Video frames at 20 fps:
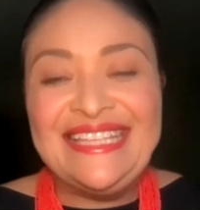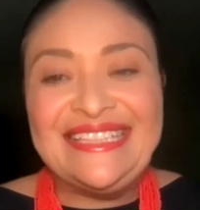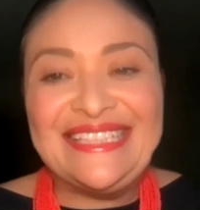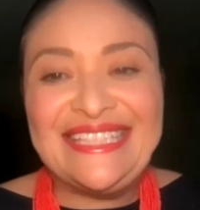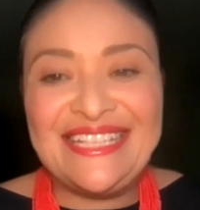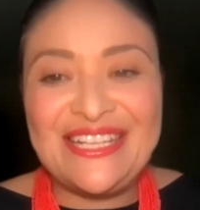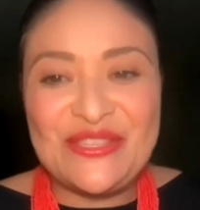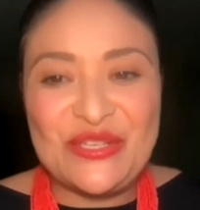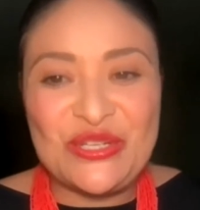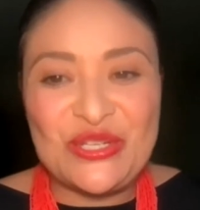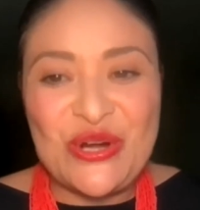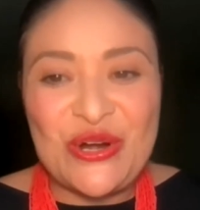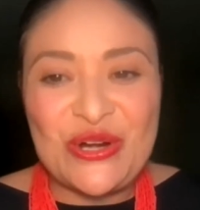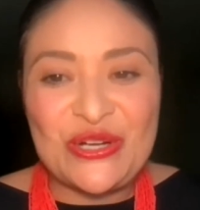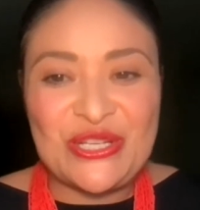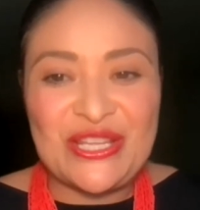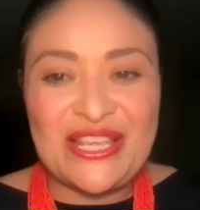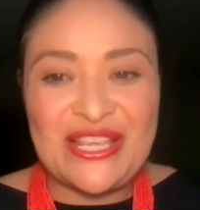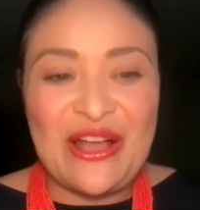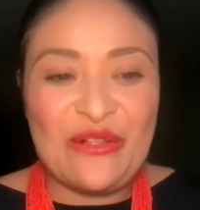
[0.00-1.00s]
leading the
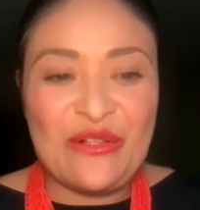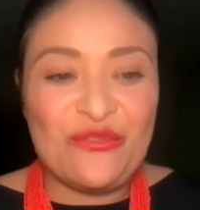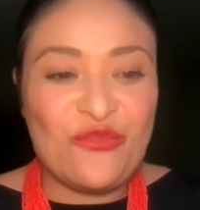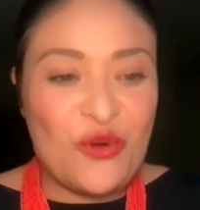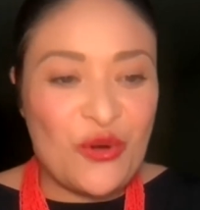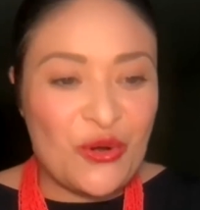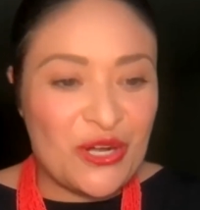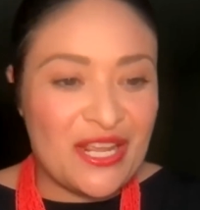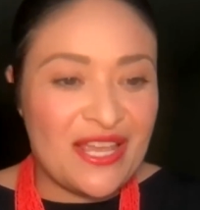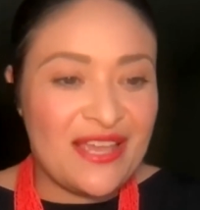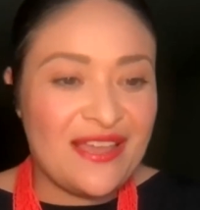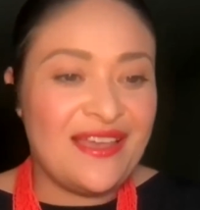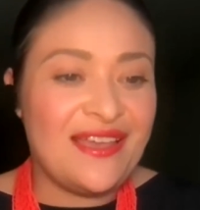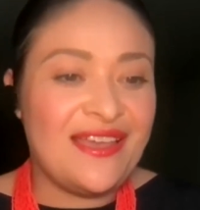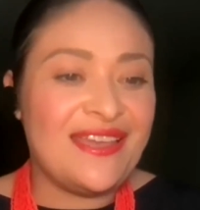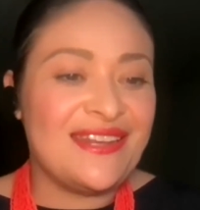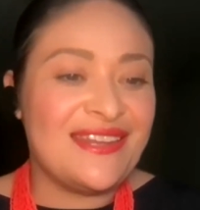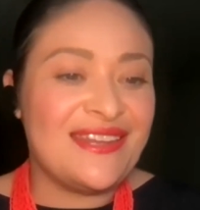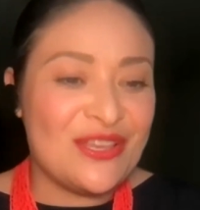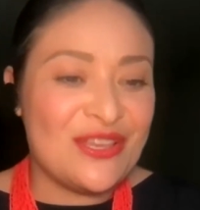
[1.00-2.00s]
charge in California,
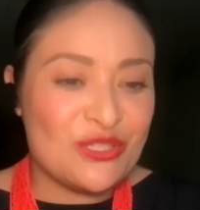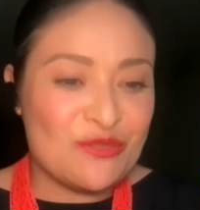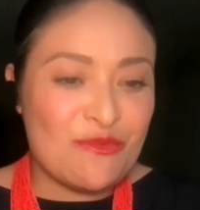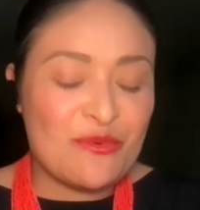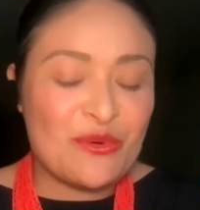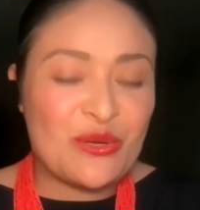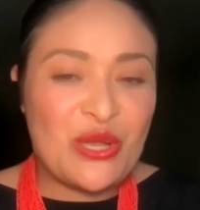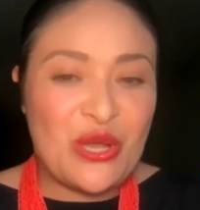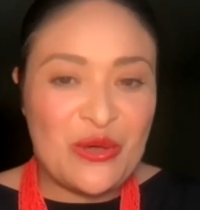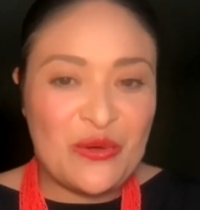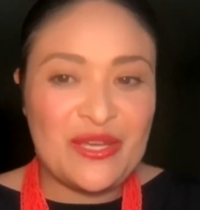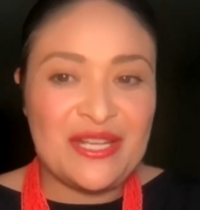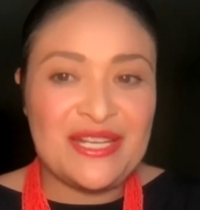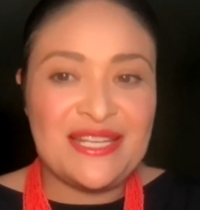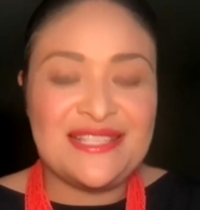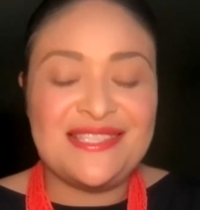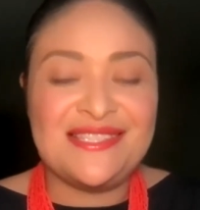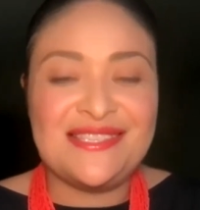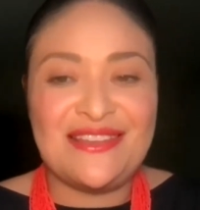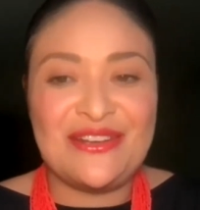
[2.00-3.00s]
and Councilmember Cohen
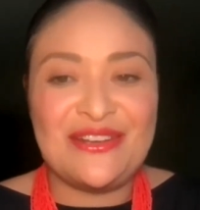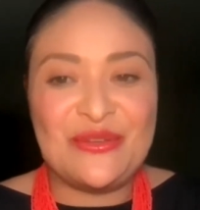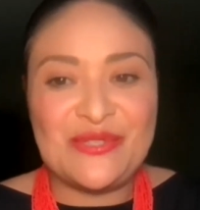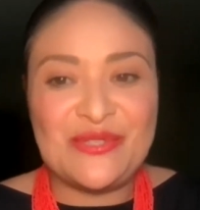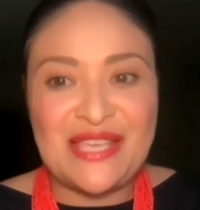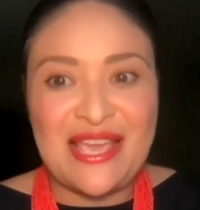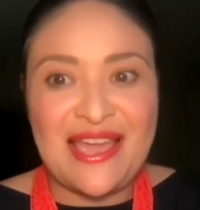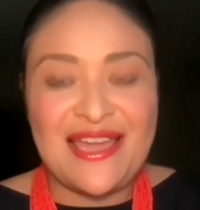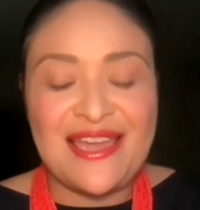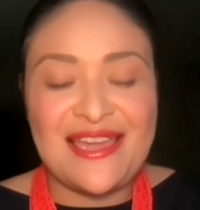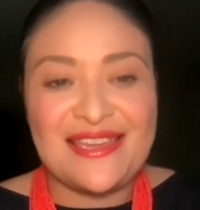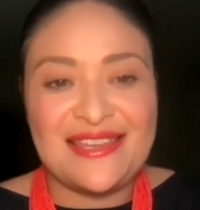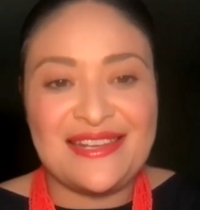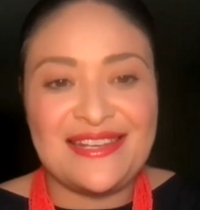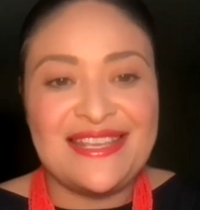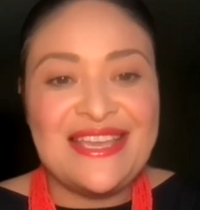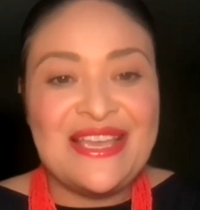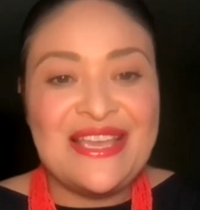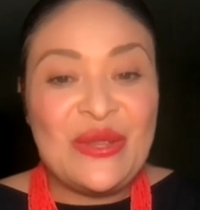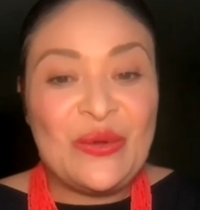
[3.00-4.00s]
in San Jose, and